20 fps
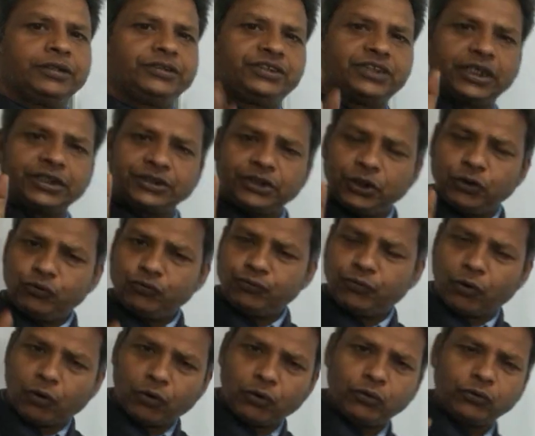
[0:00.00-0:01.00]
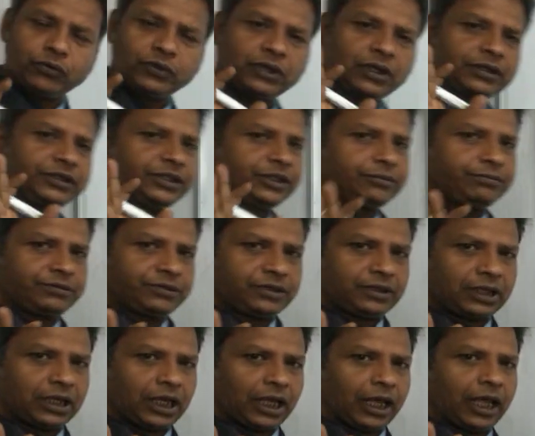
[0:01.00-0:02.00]
Just you follow the tips,
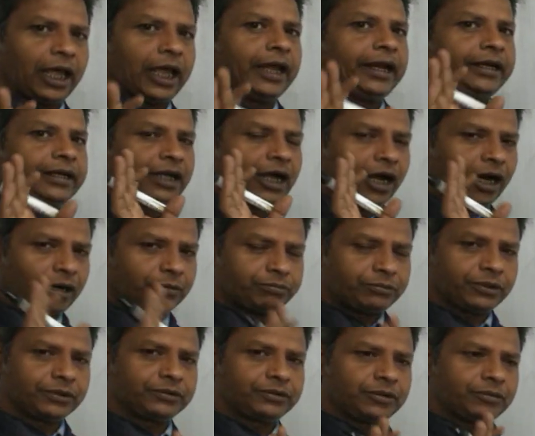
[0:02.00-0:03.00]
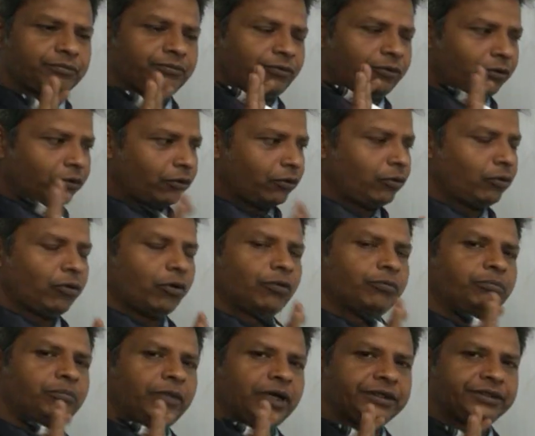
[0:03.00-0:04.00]
and after the follow
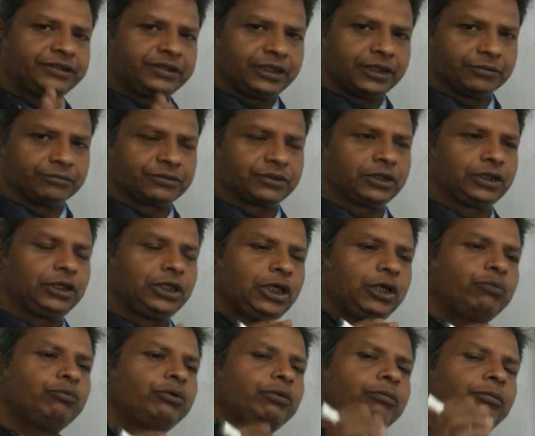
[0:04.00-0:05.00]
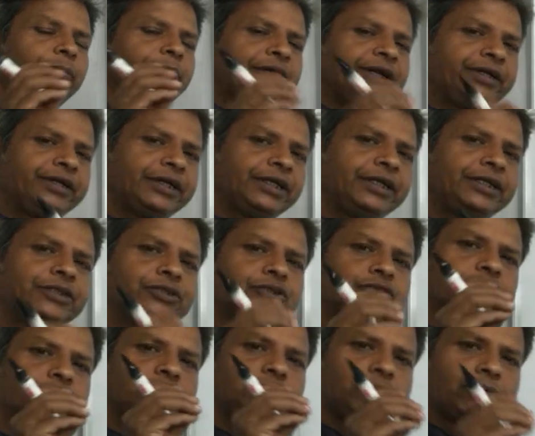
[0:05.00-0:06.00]
of my tips, you will maintenance
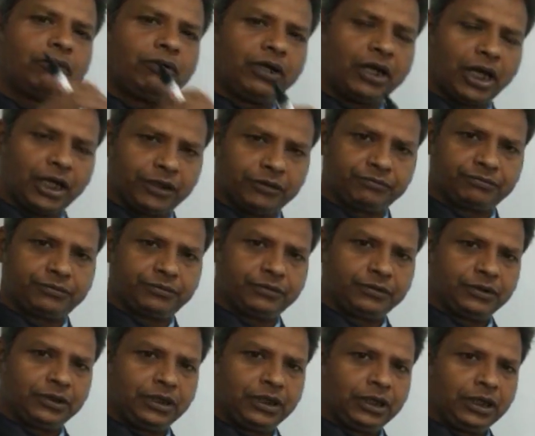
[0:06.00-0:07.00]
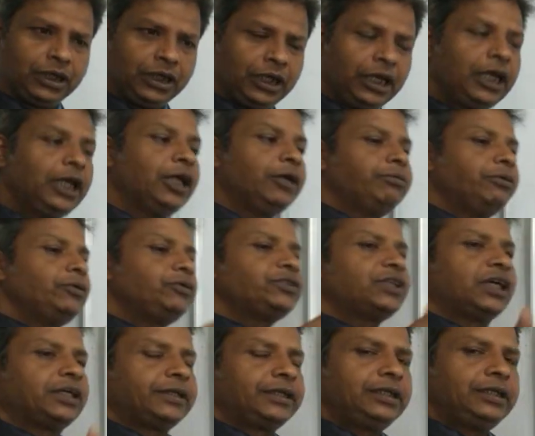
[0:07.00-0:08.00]
to your life. If you
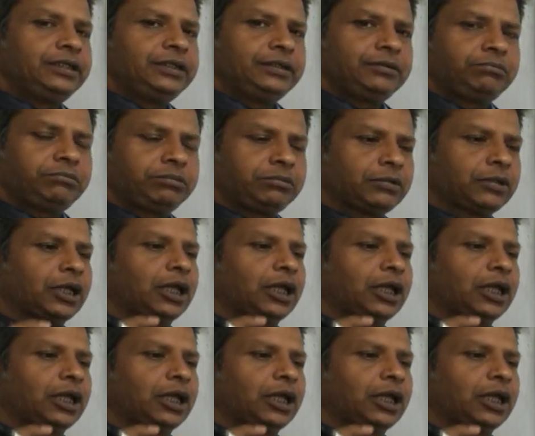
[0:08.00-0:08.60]
suddenly